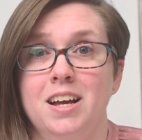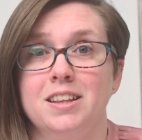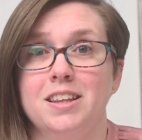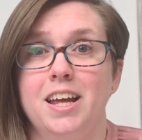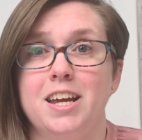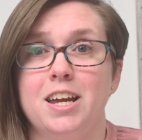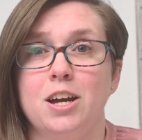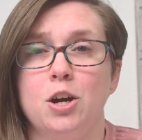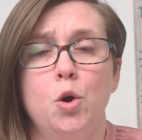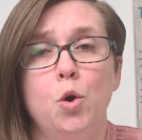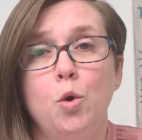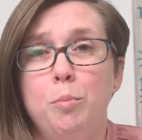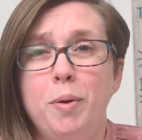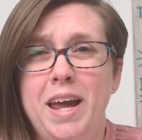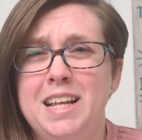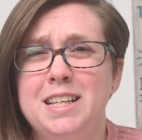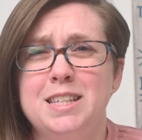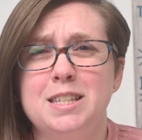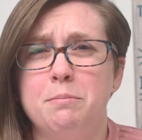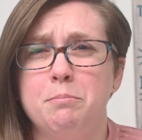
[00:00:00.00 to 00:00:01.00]
Like, who
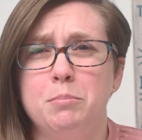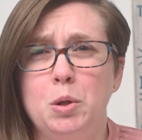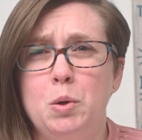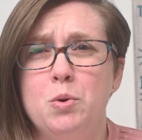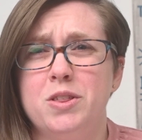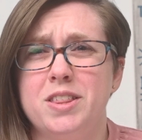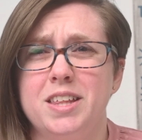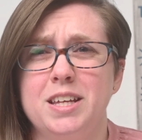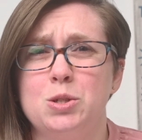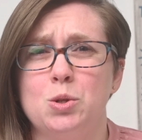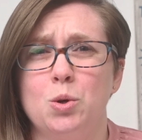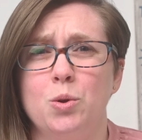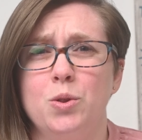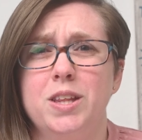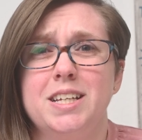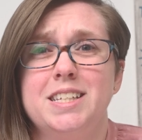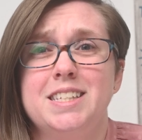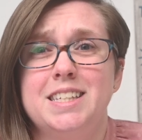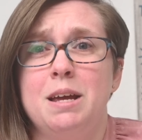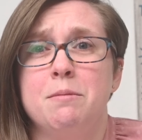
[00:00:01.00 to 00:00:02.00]
paints a blue thistle
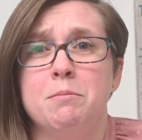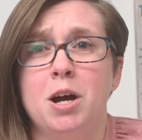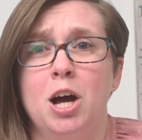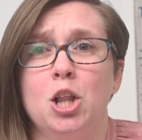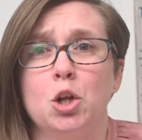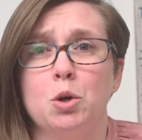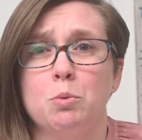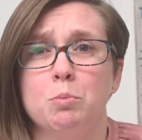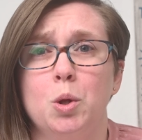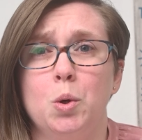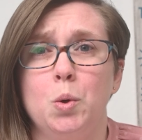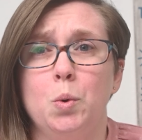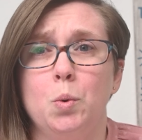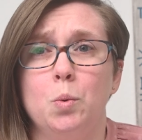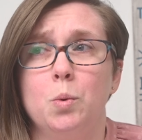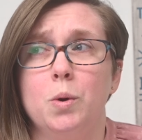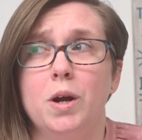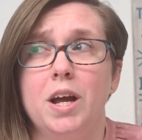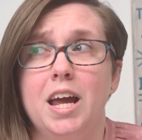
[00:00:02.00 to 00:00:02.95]
the same color blue?